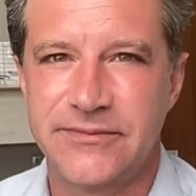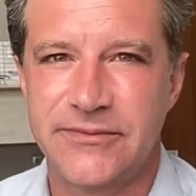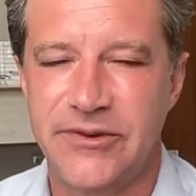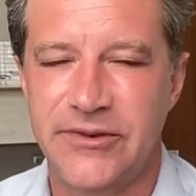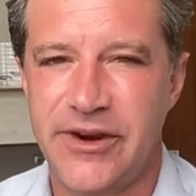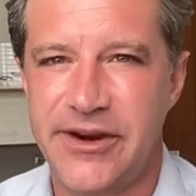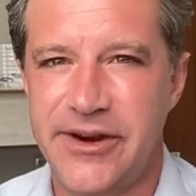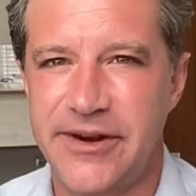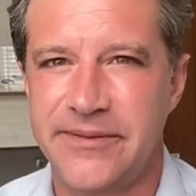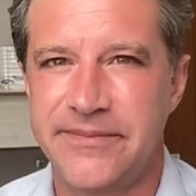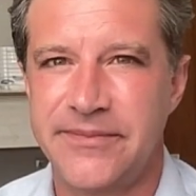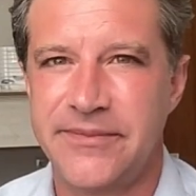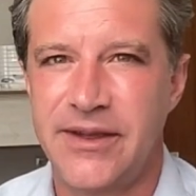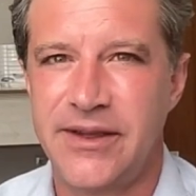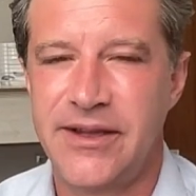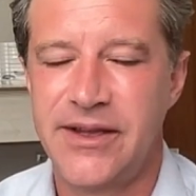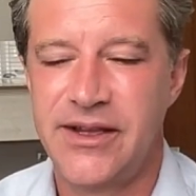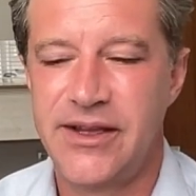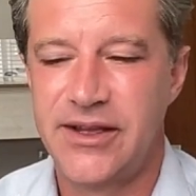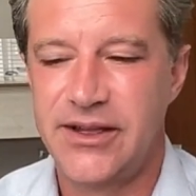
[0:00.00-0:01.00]
Right?
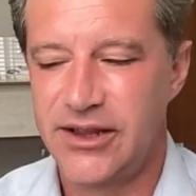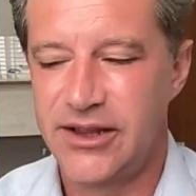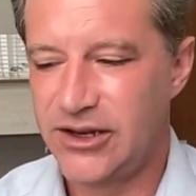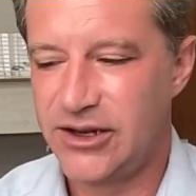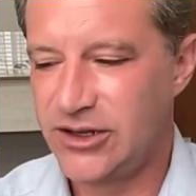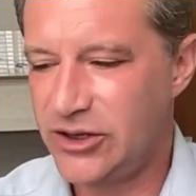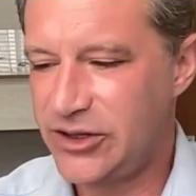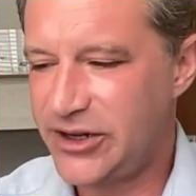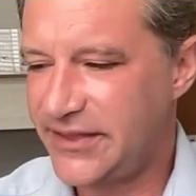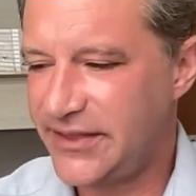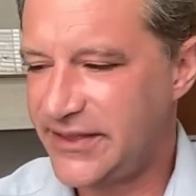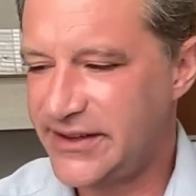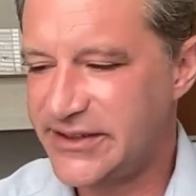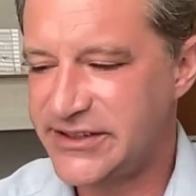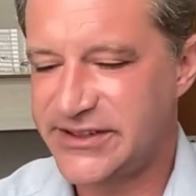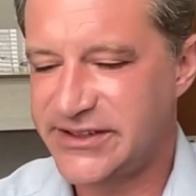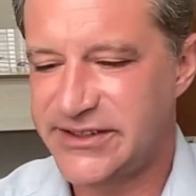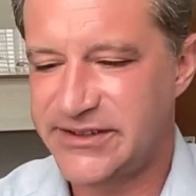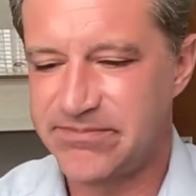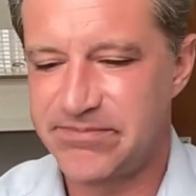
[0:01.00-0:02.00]
Look at
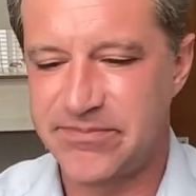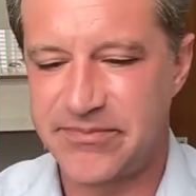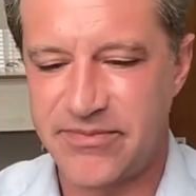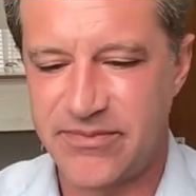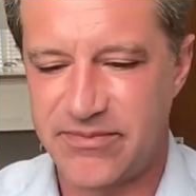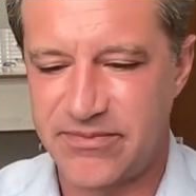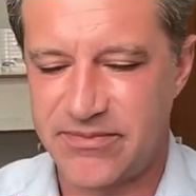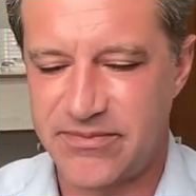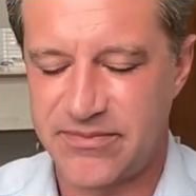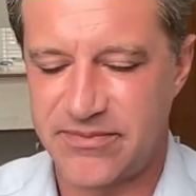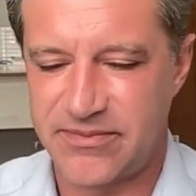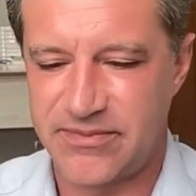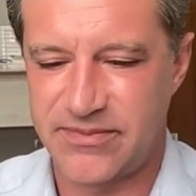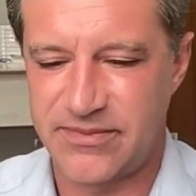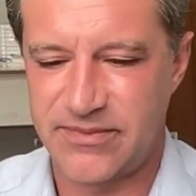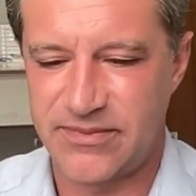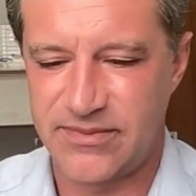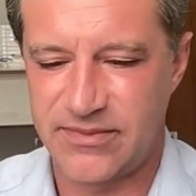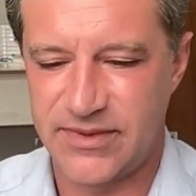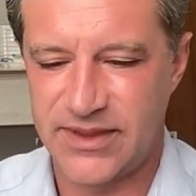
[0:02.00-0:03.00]
this
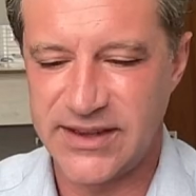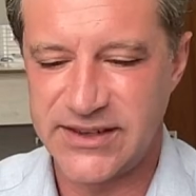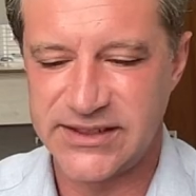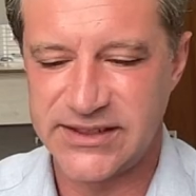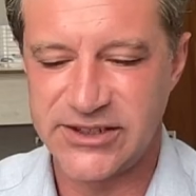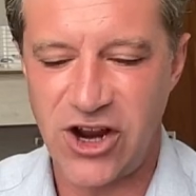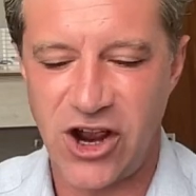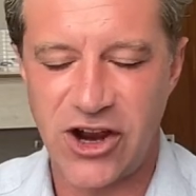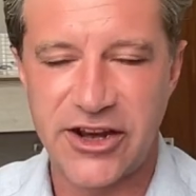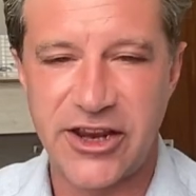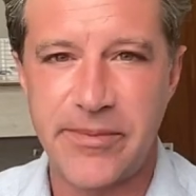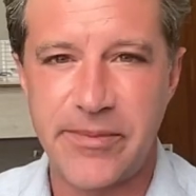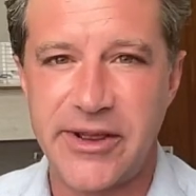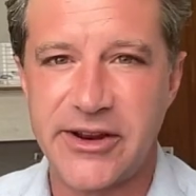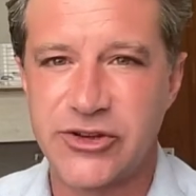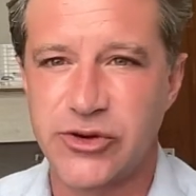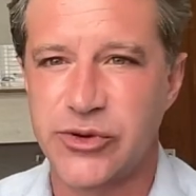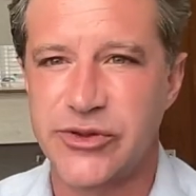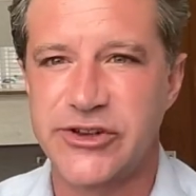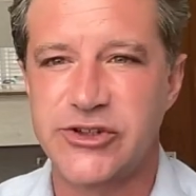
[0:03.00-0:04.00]

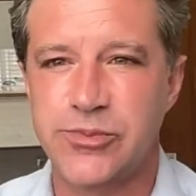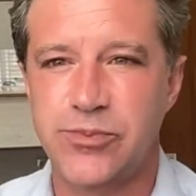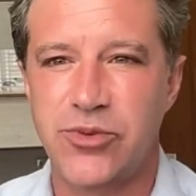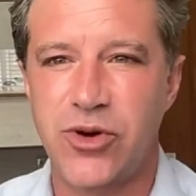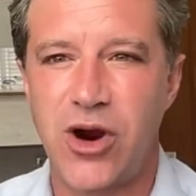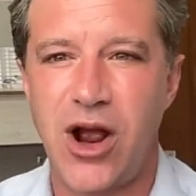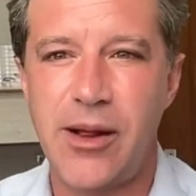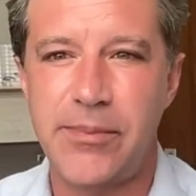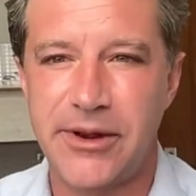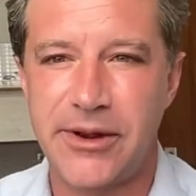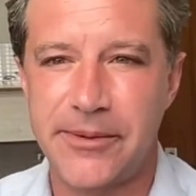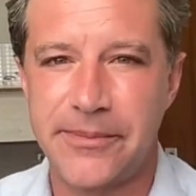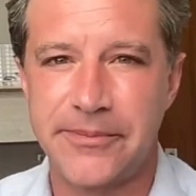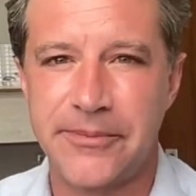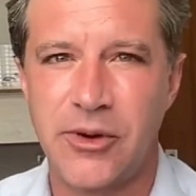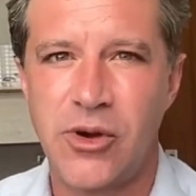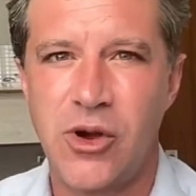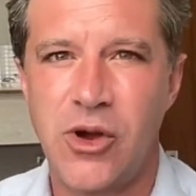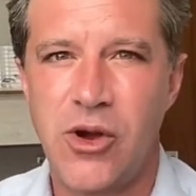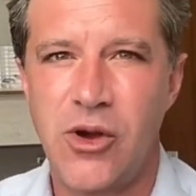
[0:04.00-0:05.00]
document or this problem
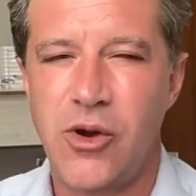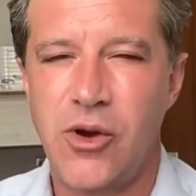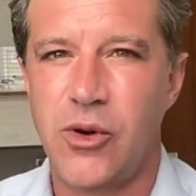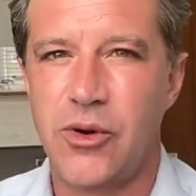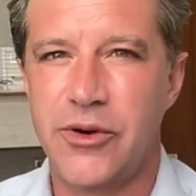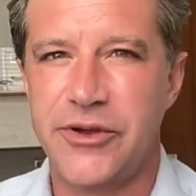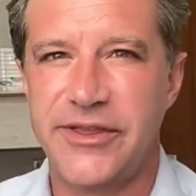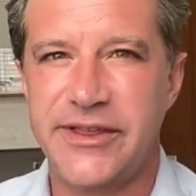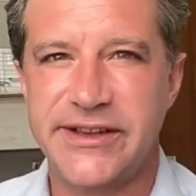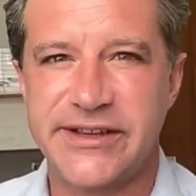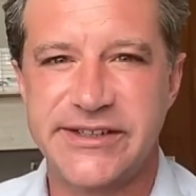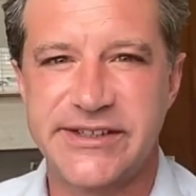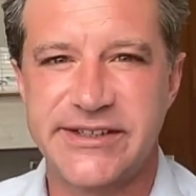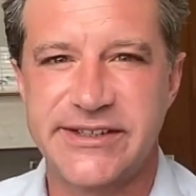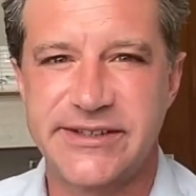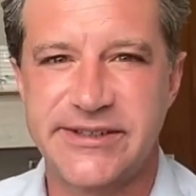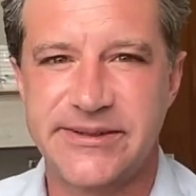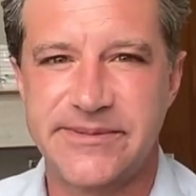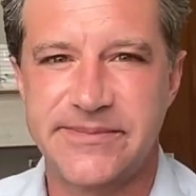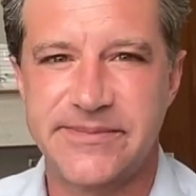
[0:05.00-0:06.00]
or
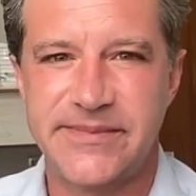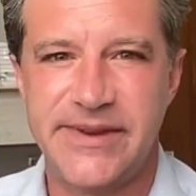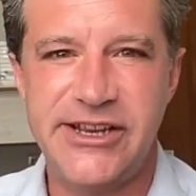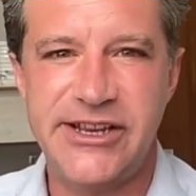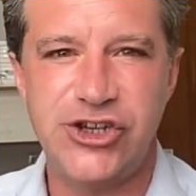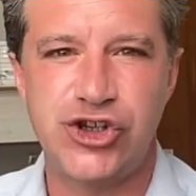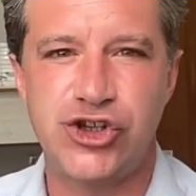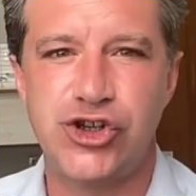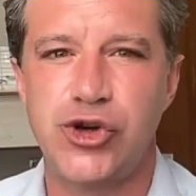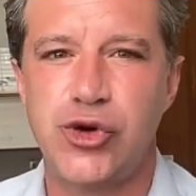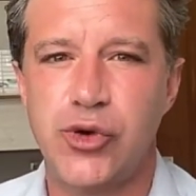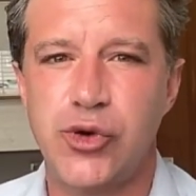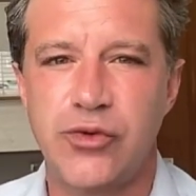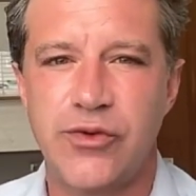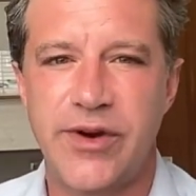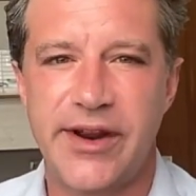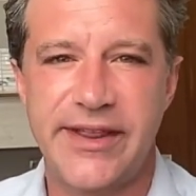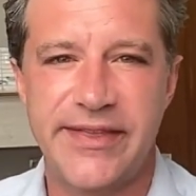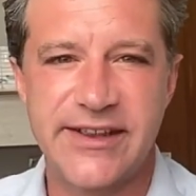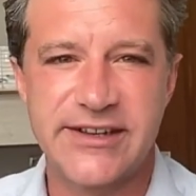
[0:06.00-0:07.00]
this issue,
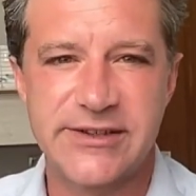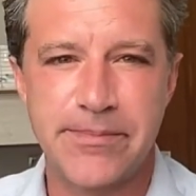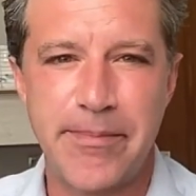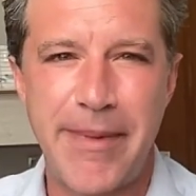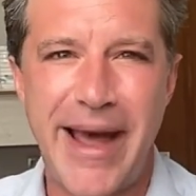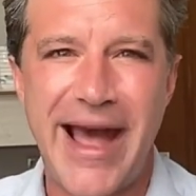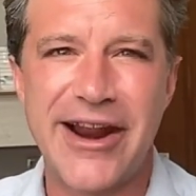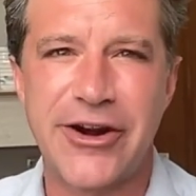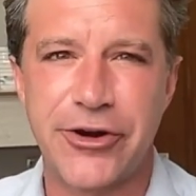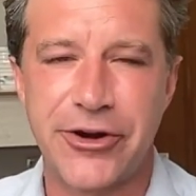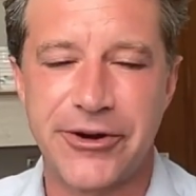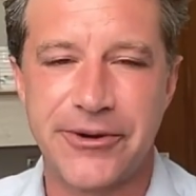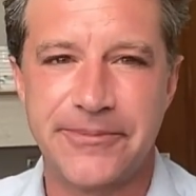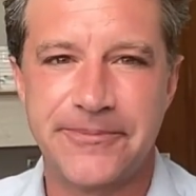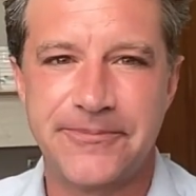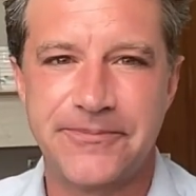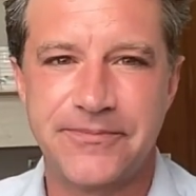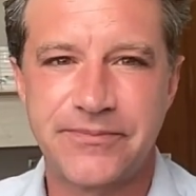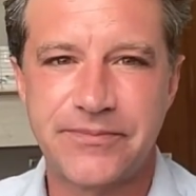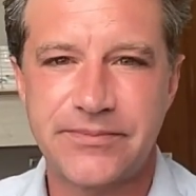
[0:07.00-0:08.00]
right? This matter,
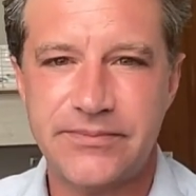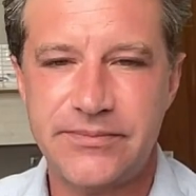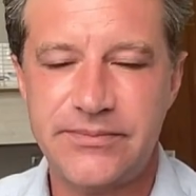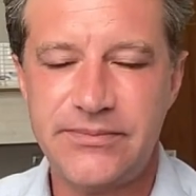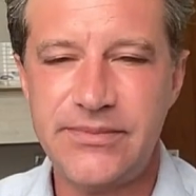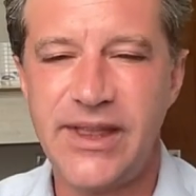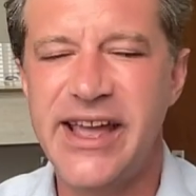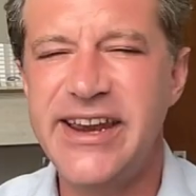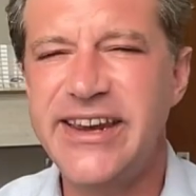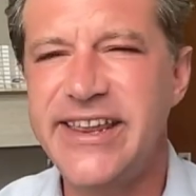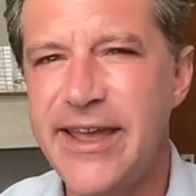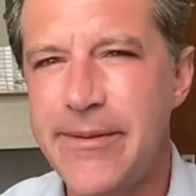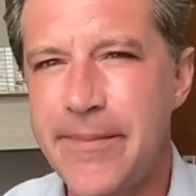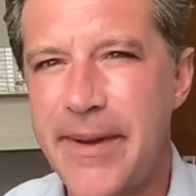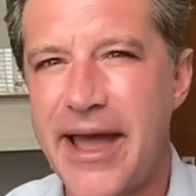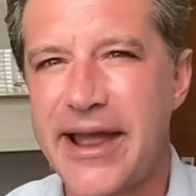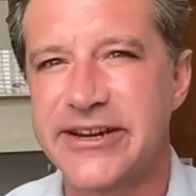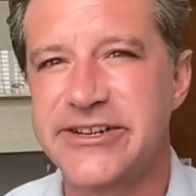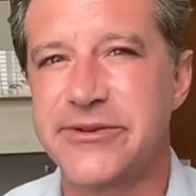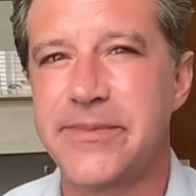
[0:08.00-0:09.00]
and get
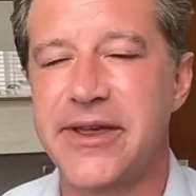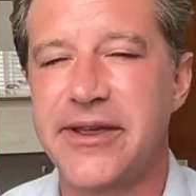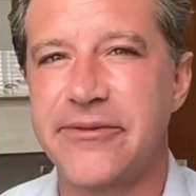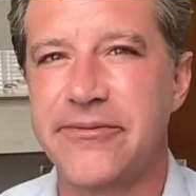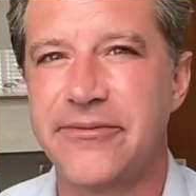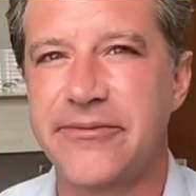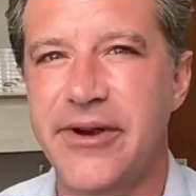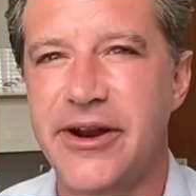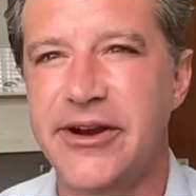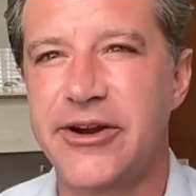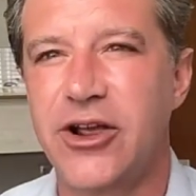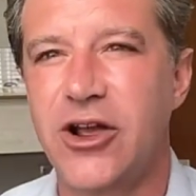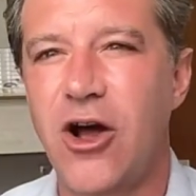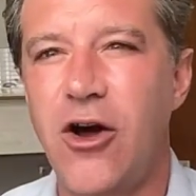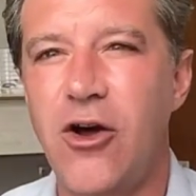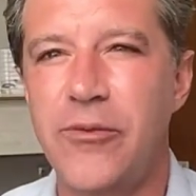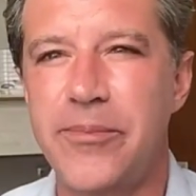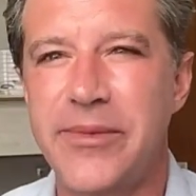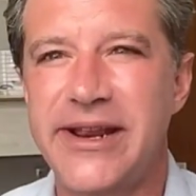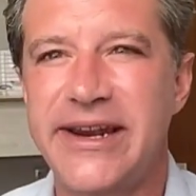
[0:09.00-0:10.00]
back to me, right?
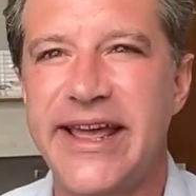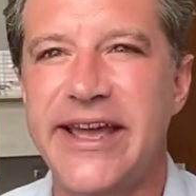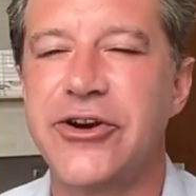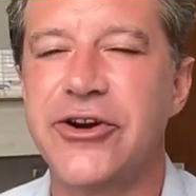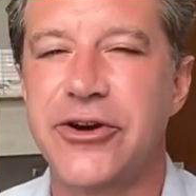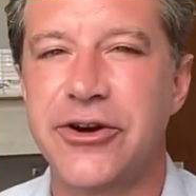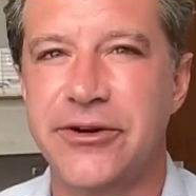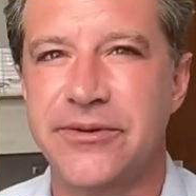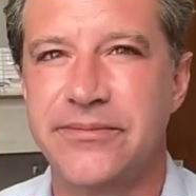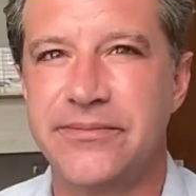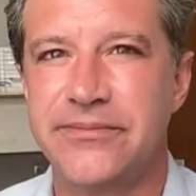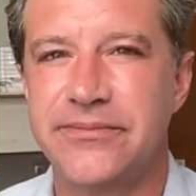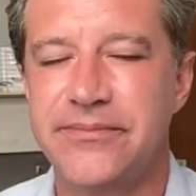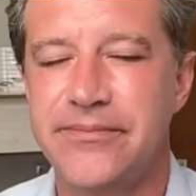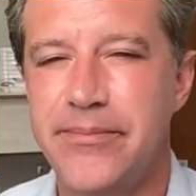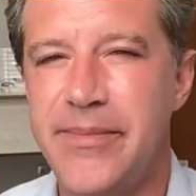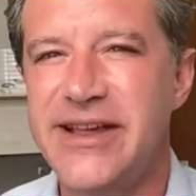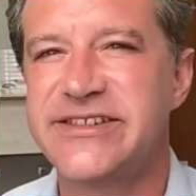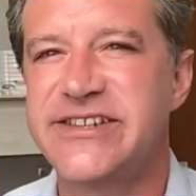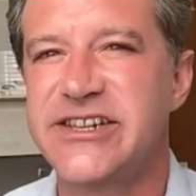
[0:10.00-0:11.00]
Call me later,
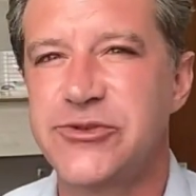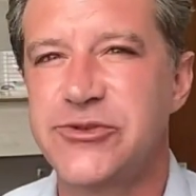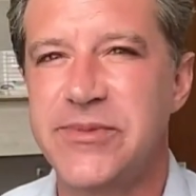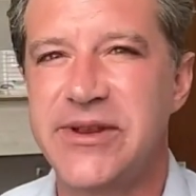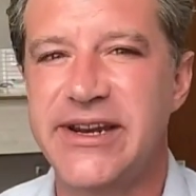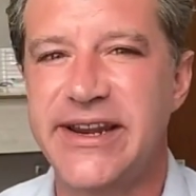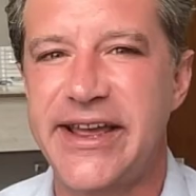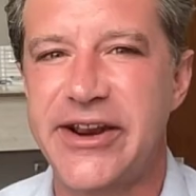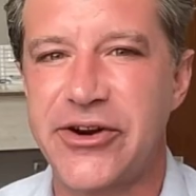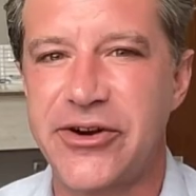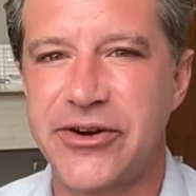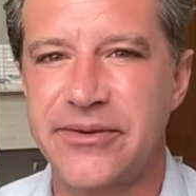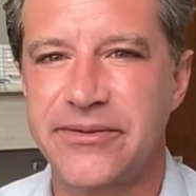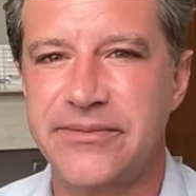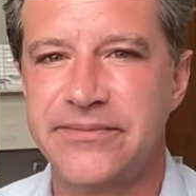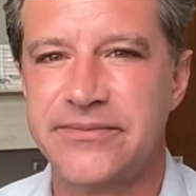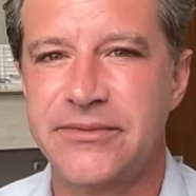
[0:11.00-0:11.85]
message me later.